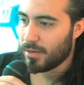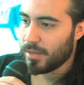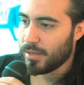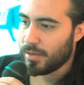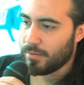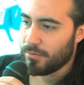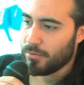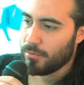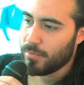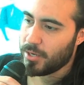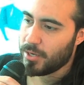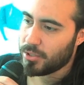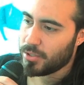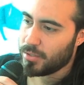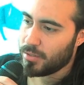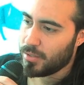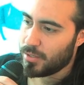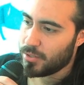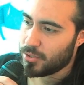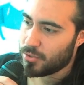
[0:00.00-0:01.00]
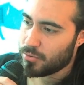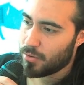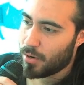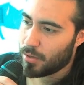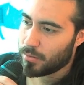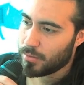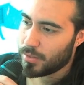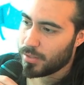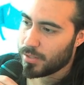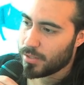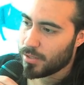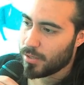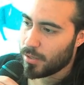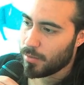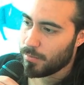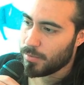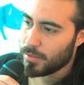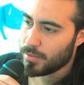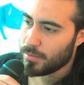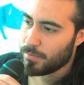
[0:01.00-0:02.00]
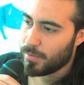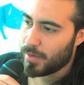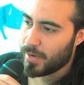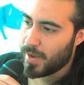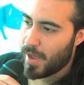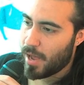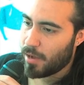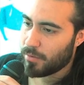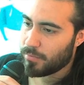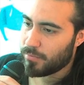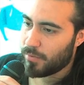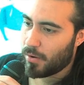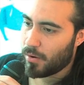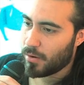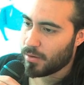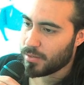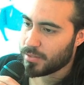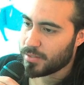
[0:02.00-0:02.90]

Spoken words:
information is strongly determined by how far